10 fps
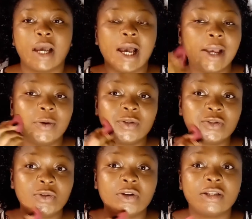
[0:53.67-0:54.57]
I was
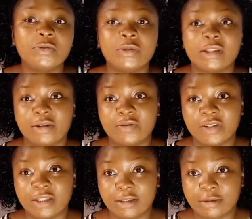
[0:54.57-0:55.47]
struggling with
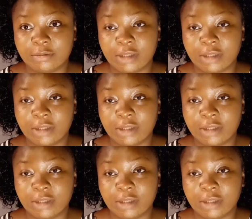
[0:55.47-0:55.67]
self-esteem.